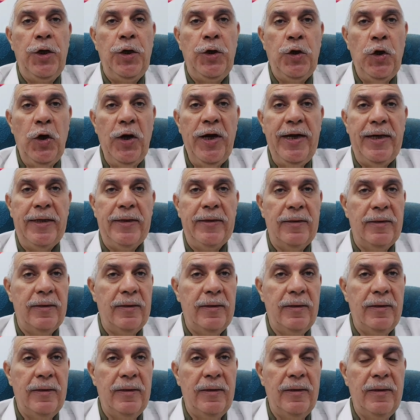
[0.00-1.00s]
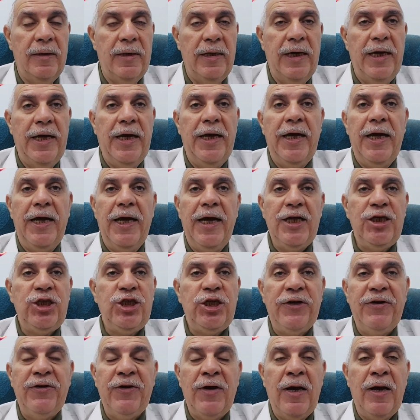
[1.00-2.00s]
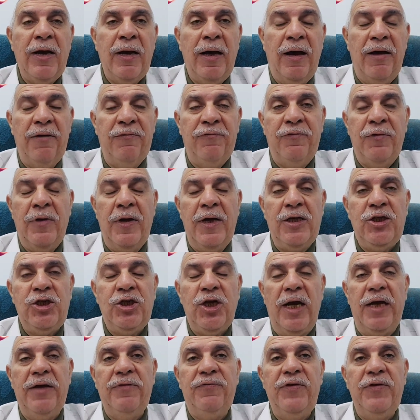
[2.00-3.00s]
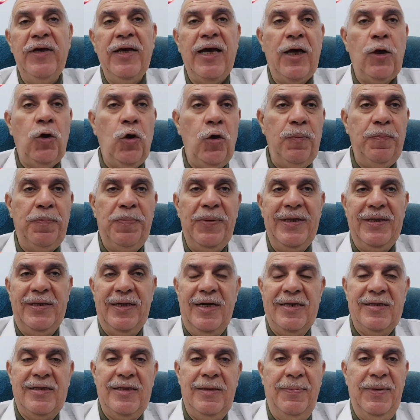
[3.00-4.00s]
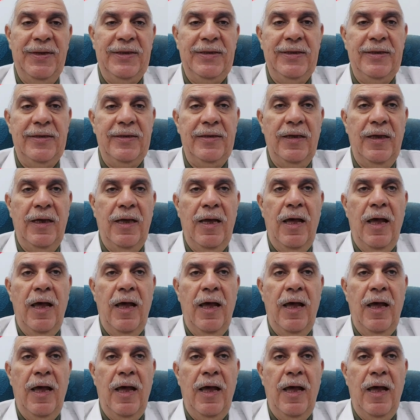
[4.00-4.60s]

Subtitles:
Urine. HIV cannot be transmitted